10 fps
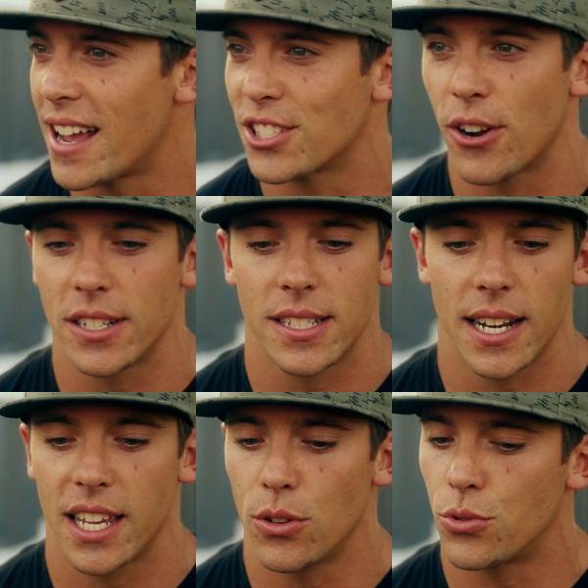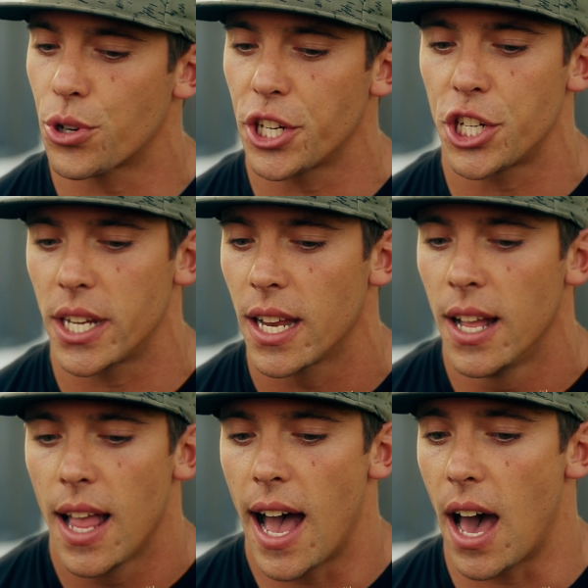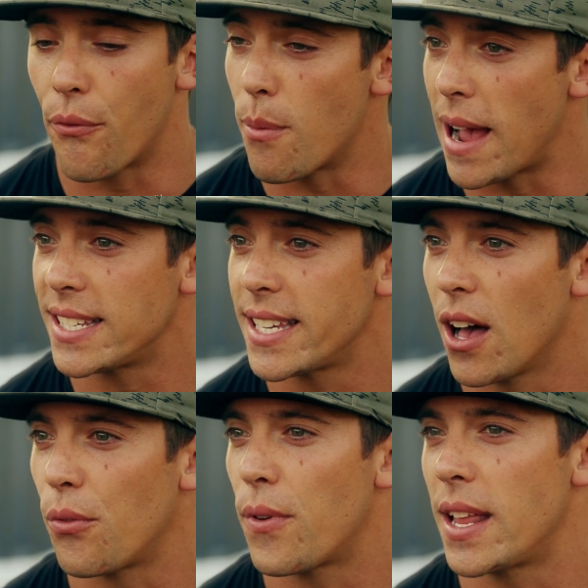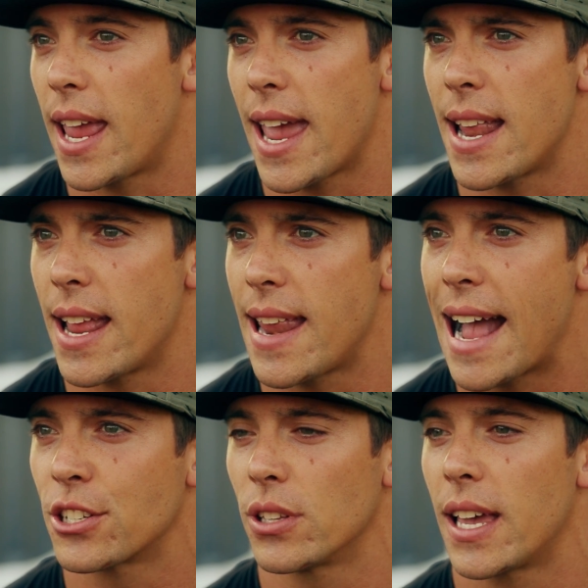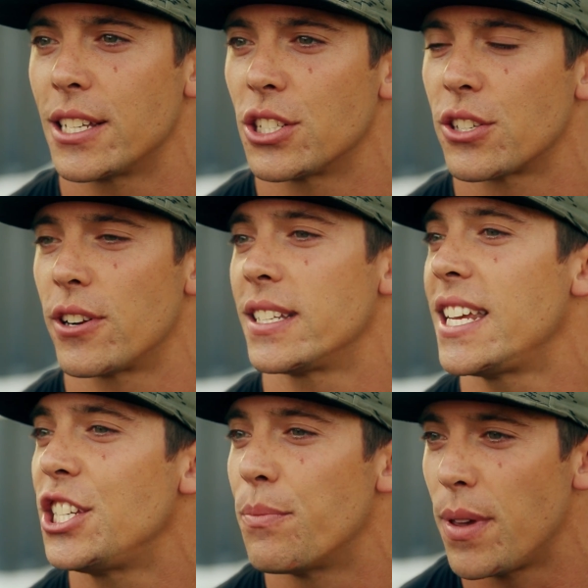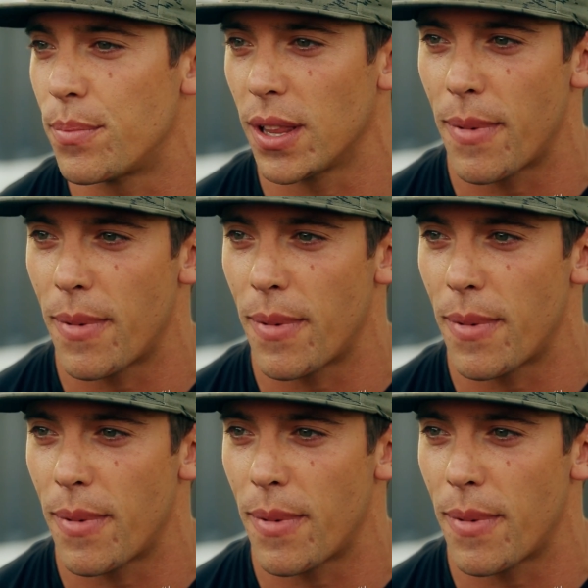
I started studying nutrition for myself, and then naturally I just started teaching people